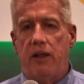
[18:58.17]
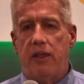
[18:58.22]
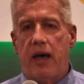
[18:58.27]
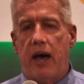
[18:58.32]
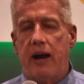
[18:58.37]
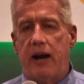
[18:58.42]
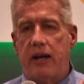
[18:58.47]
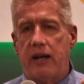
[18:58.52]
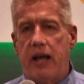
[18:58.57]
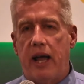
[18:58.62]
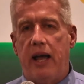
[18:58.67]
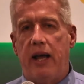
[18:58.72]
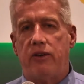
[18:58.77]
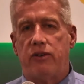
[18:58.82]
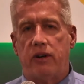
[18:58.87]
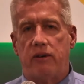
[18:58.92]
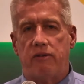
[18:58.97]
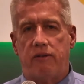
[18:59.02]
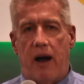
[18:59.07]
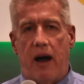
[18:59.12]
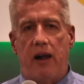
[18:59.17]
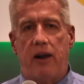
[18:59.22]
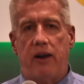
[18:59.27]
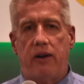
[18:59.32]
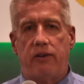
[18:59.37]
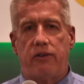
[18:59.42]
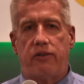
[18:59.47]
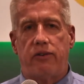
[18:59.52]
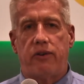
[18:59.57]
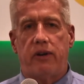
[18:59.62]
that engage in
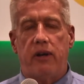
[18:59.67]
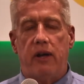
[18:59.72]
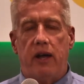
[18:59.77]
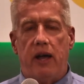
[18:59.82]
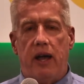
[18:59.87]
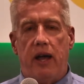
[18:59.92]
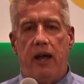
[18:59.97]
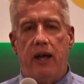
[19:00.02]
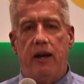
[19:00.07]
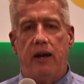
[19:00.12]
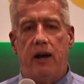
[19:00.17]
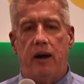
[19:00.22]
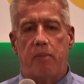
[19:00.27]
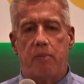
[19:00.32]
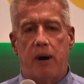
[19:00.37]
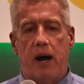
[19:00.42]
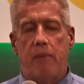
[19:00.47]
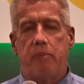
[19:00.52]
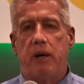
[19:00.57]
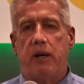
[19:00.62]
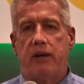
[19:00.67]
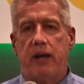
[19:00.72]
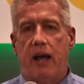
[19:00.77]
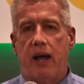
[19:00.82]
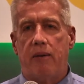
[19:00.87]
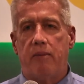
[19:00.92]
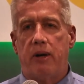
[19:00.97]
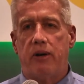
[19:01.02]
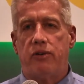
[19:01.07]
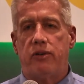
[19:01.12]
violence and property
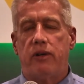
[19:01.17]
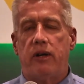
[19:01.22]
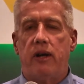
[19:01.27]
damage,